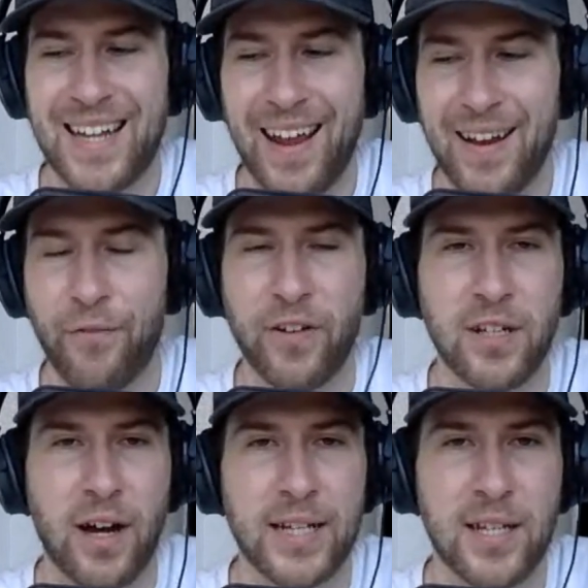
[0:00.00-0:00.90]
10 for
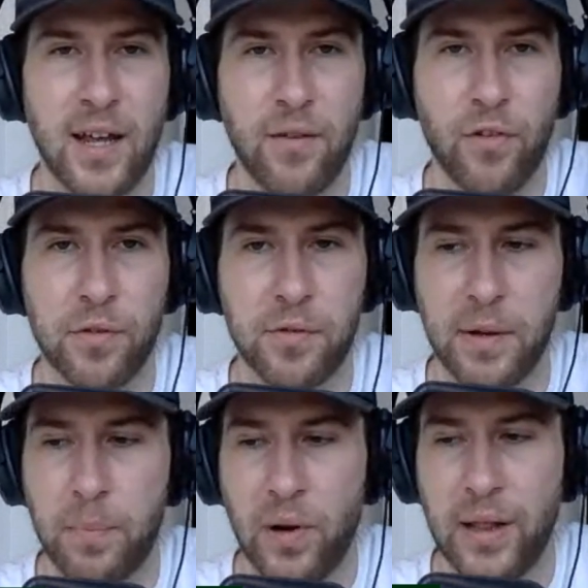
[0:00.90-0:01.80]
19 from
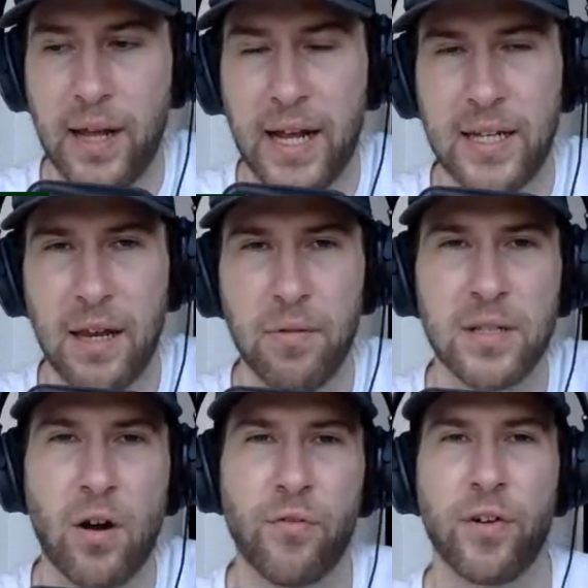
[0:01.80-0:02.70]
three point land. He
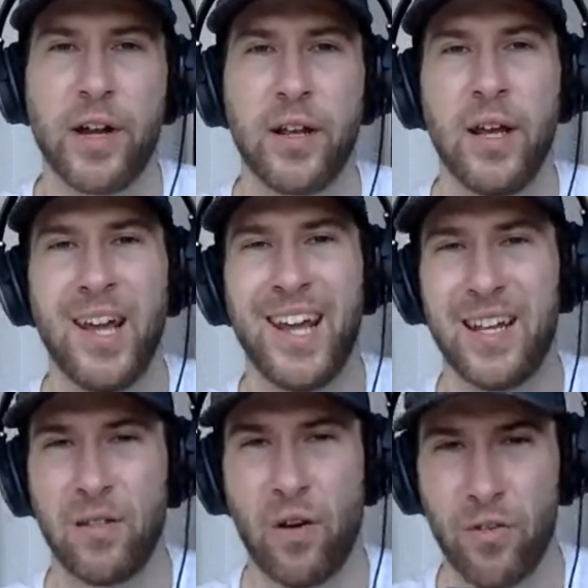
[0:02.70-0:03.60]
was hovering in
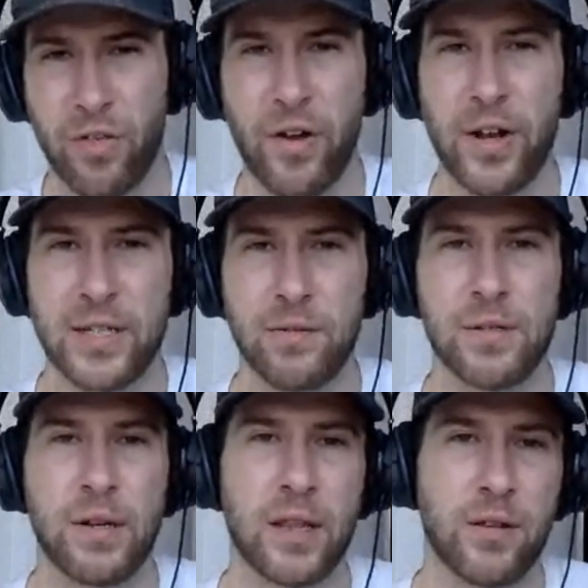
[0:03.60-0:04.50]
the low 30s. It
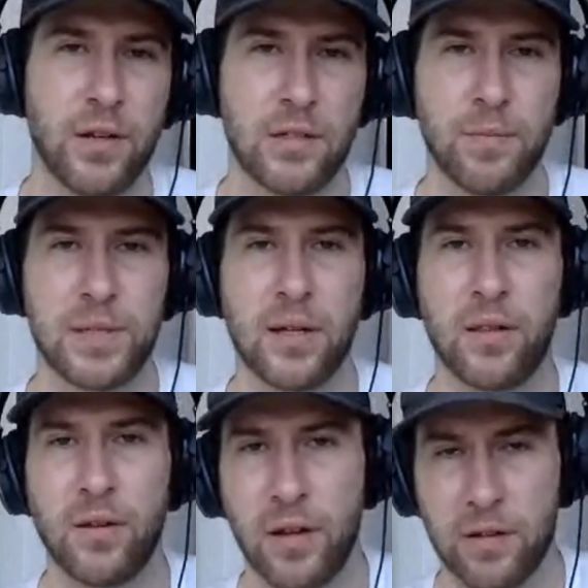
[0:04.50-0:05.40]
was around
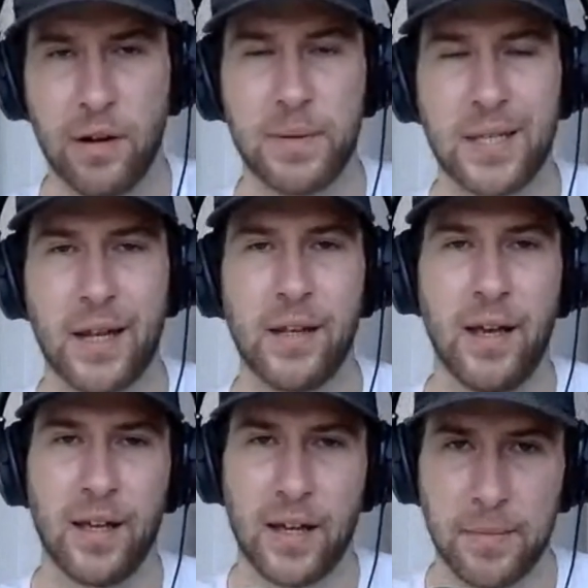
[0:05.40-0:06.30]
32%, 33%.
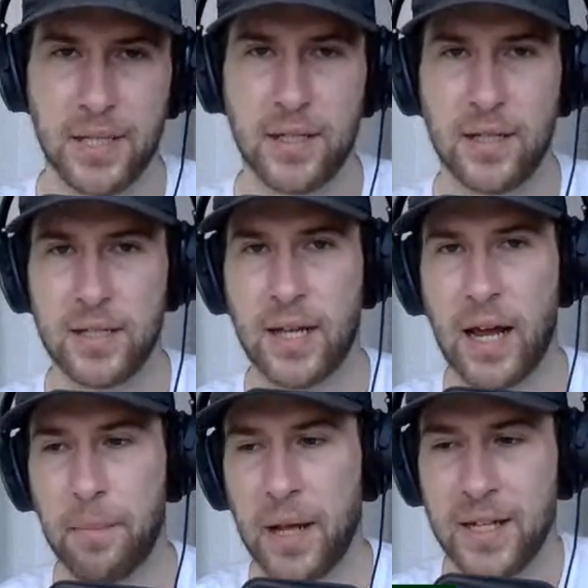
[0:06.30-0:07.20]
Comes into this
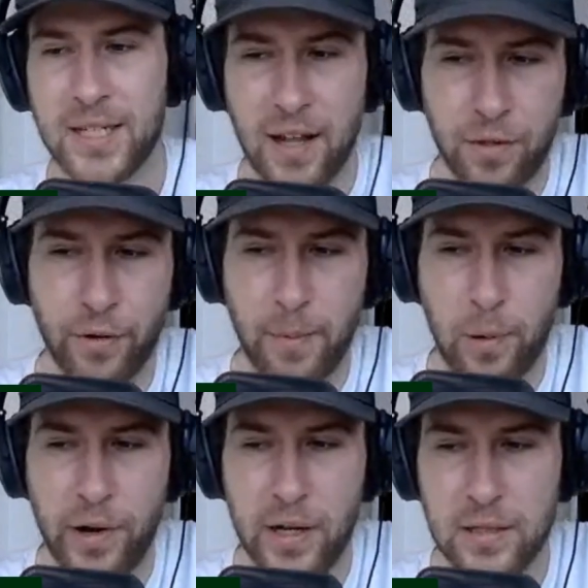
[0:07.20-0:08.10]
game, 10 three
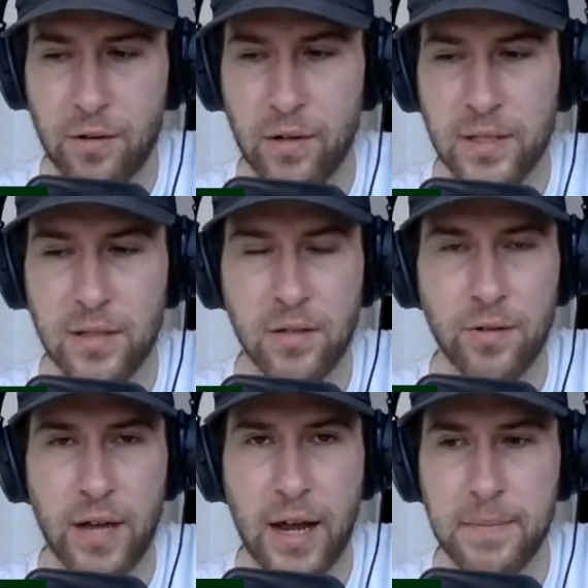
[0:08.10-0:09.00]
pointers across the two
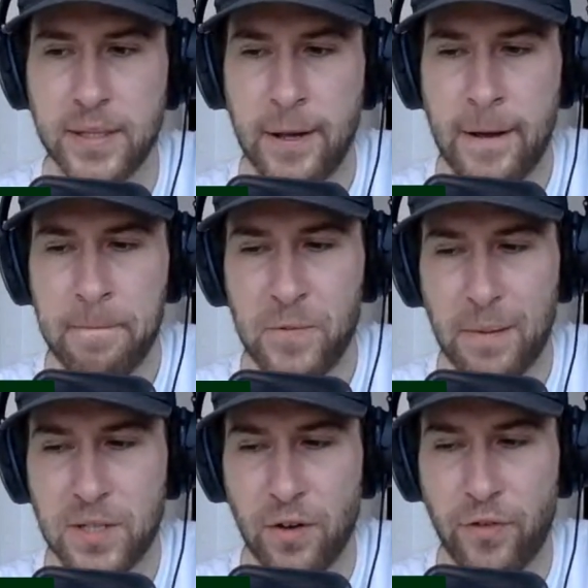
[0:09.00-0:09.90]
games.
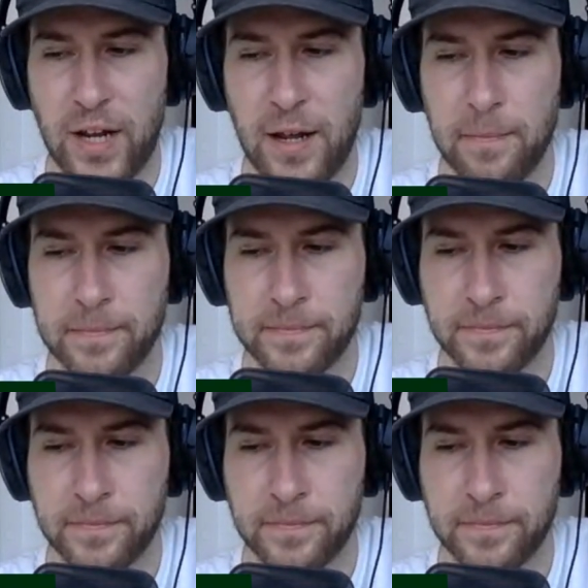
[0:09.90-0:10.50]
Um, so for him,